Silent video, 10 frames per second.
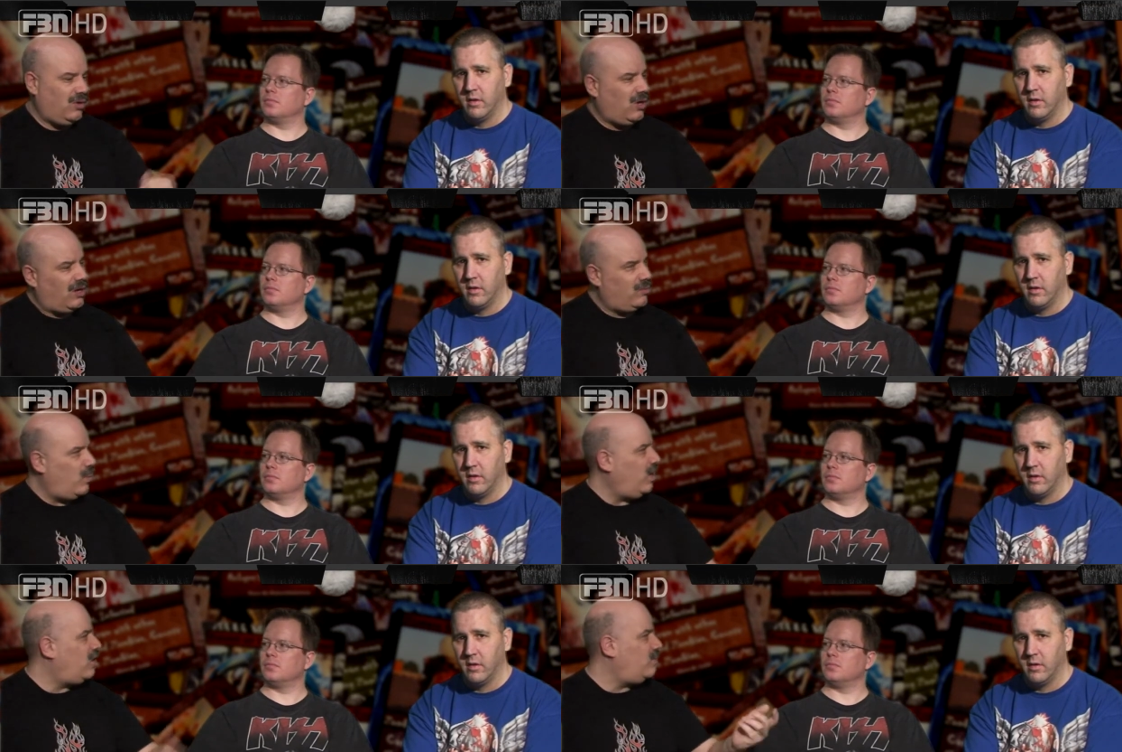Speaker 1: You go to three.
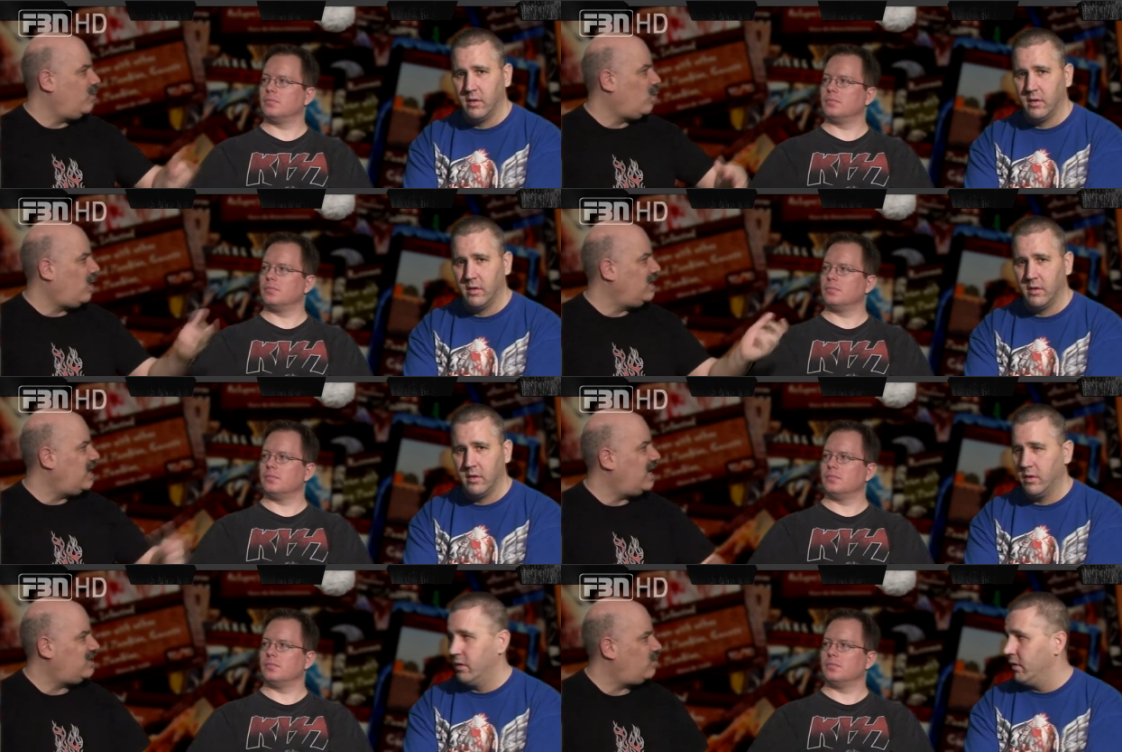We could be rolling
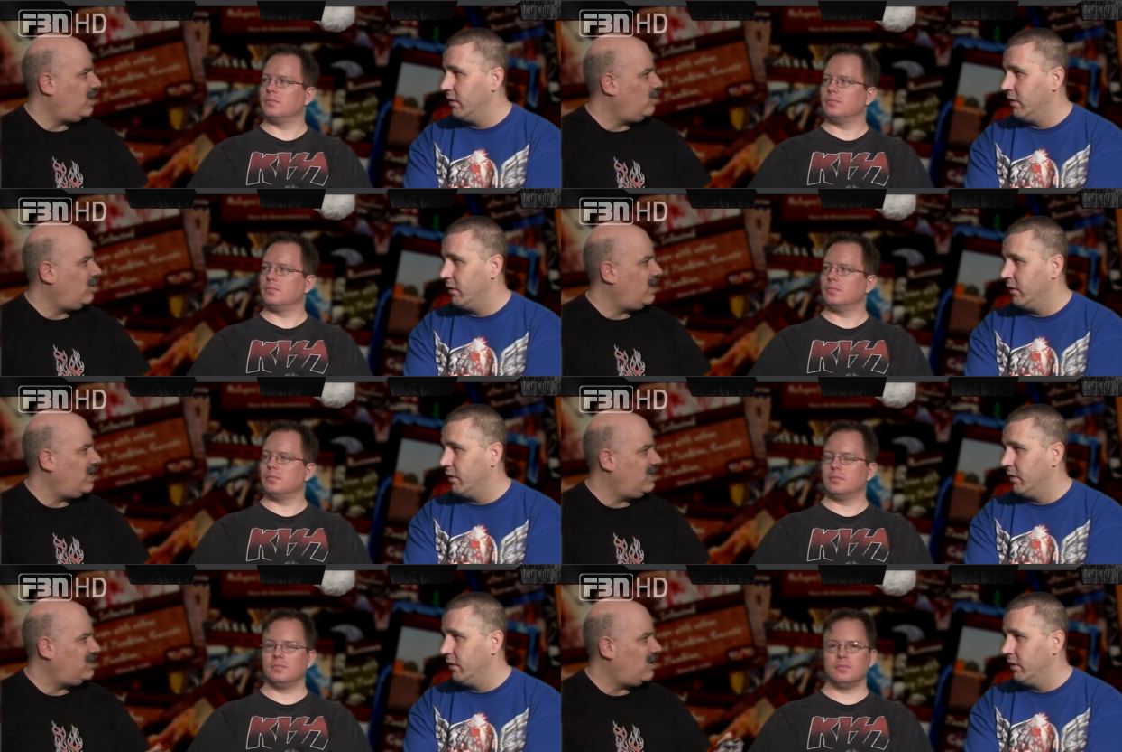dice without looking
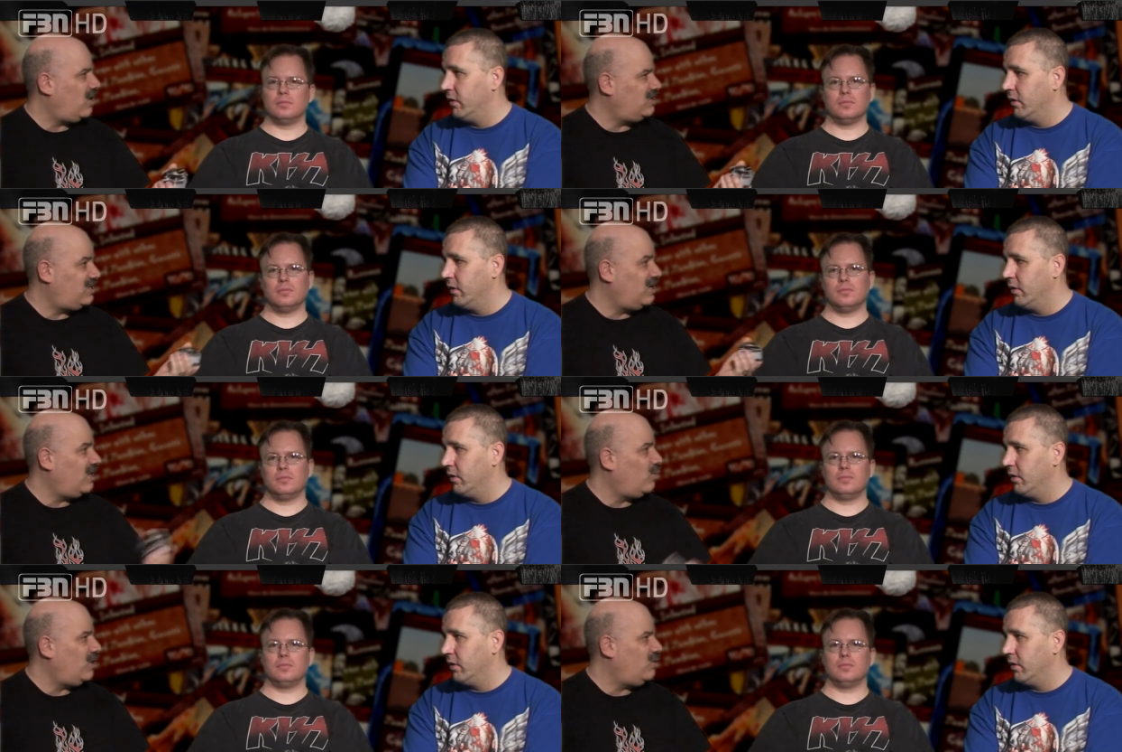at these cards. Just
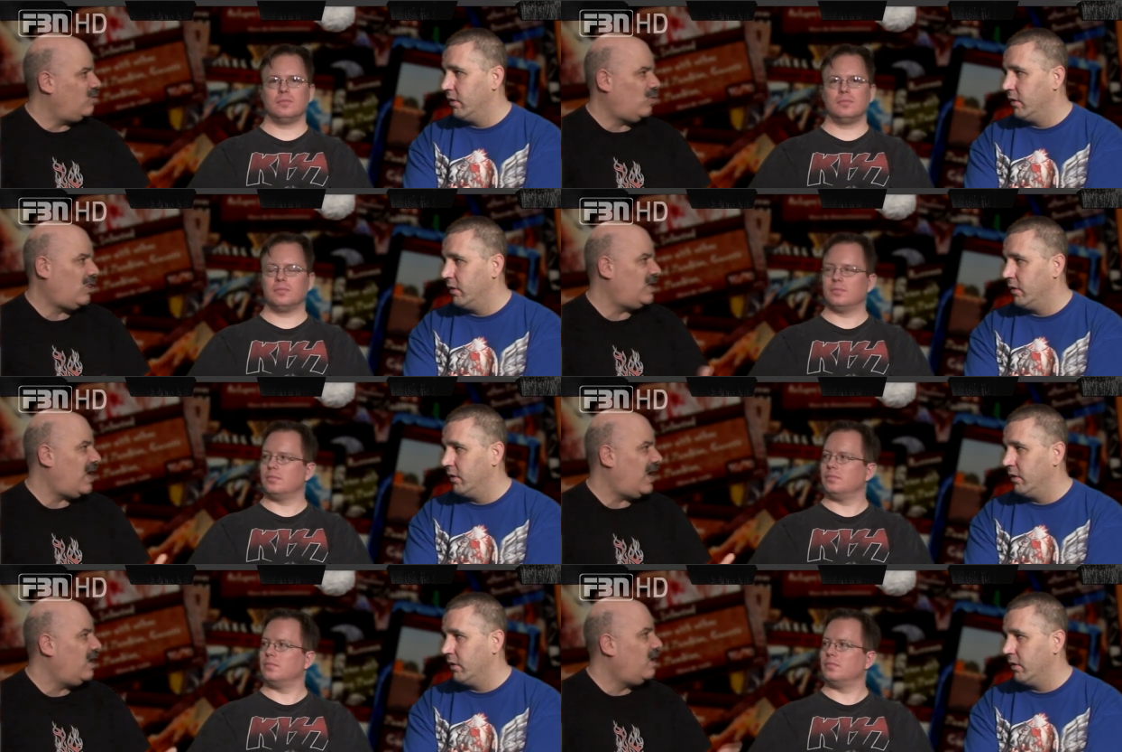another one you could roll a
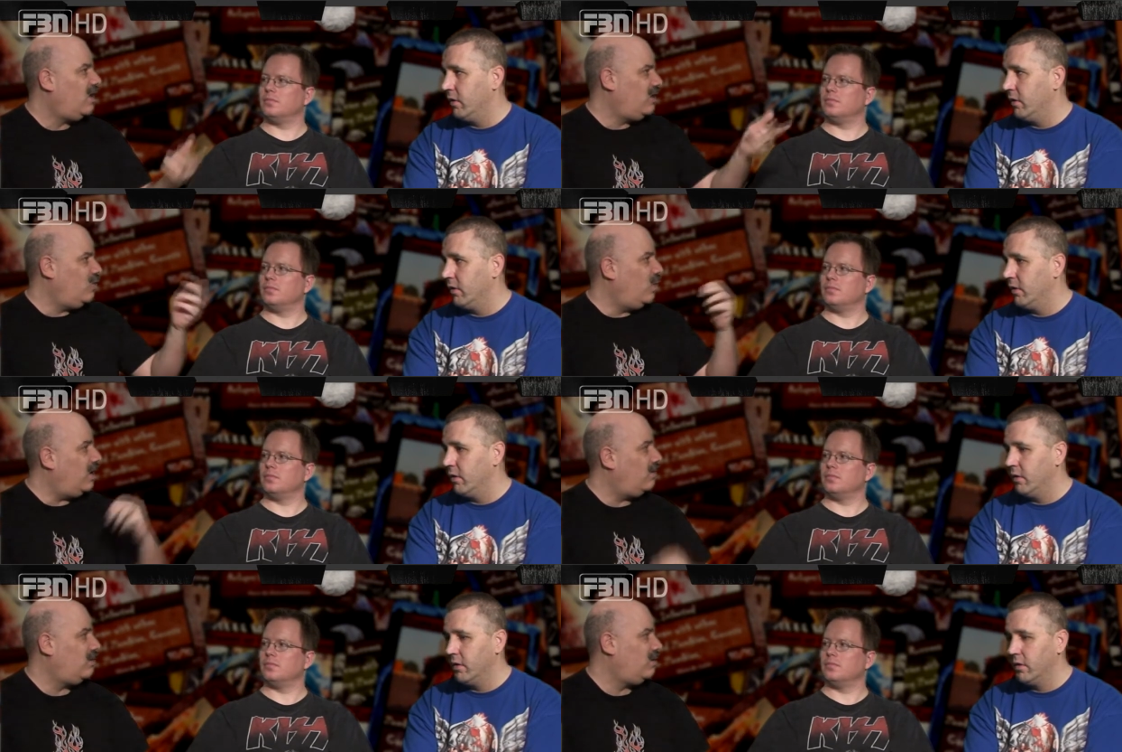die. You
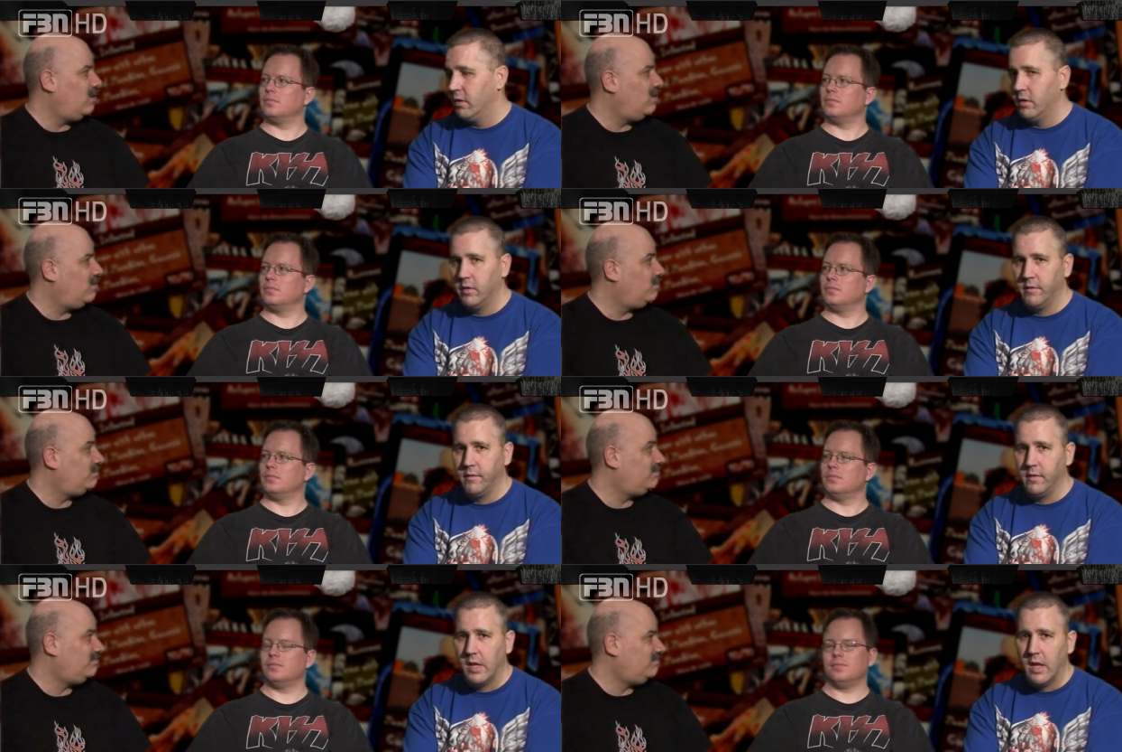win.
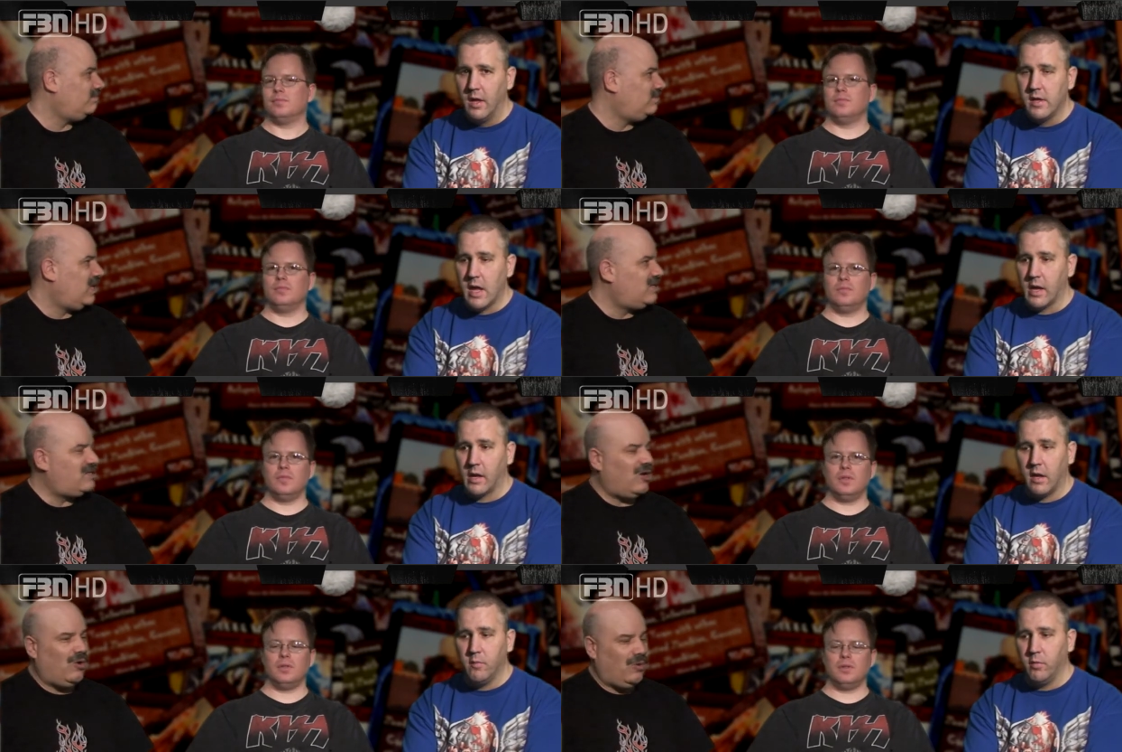
Speaker 2: Yeah,
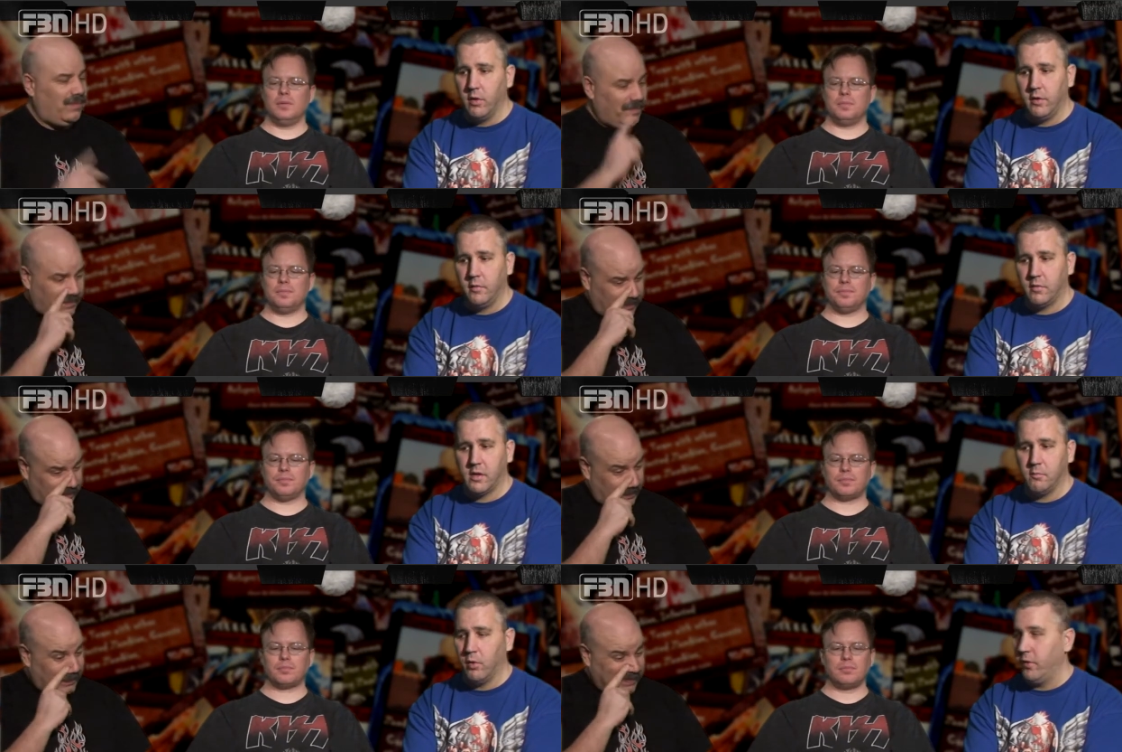so, it really
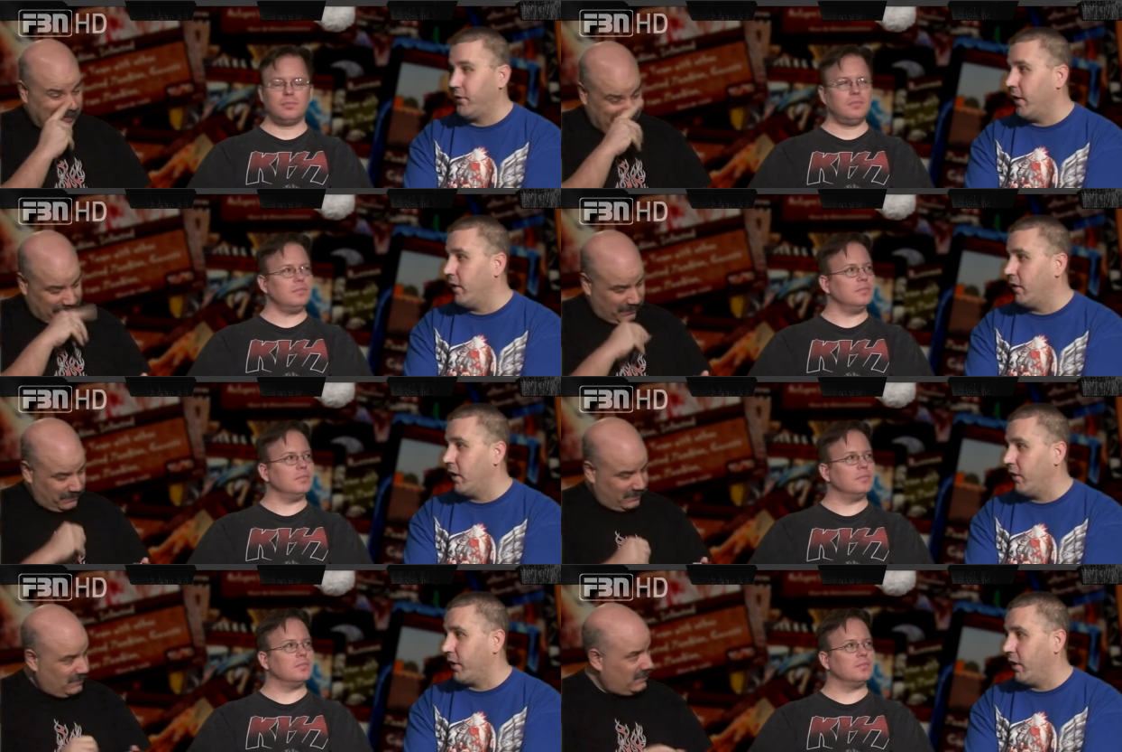boils down to
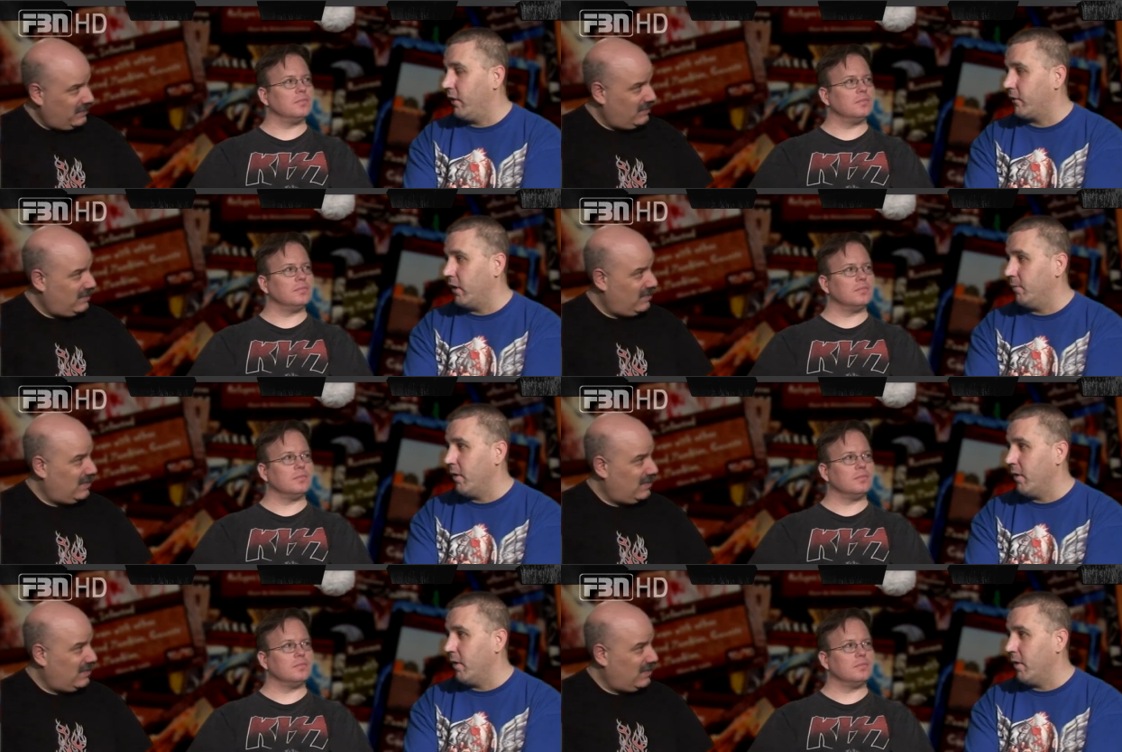how the cards come